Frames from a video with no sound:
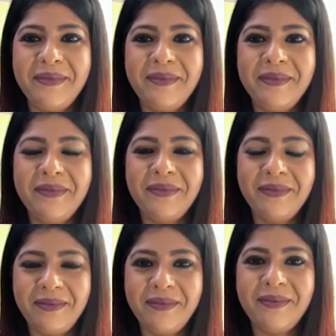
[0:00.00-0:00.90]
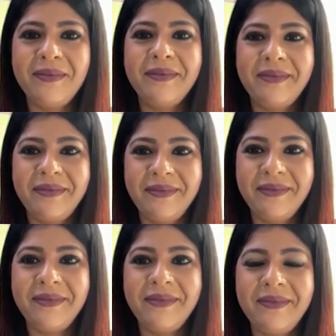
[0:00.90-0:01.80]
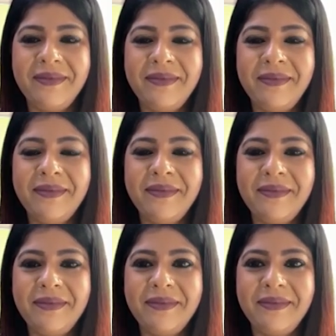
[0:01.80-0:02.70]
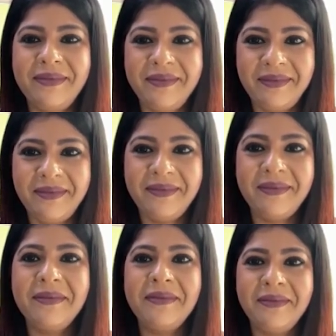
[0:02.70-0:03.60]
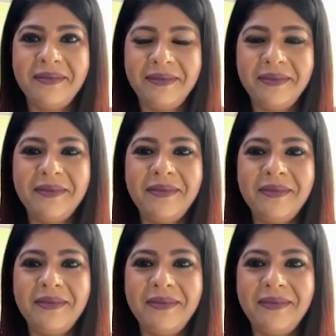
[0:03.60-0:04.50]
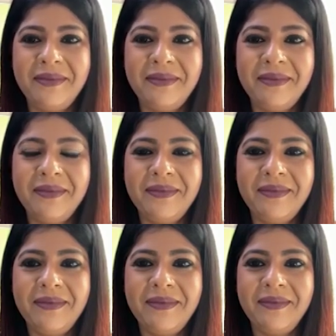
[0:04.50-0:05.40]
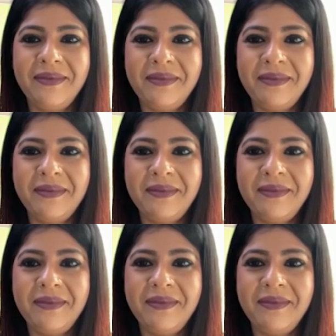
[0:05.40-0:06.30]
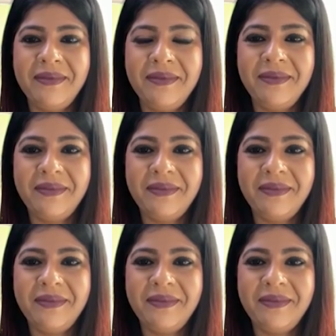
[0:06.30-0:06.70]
(not speaking)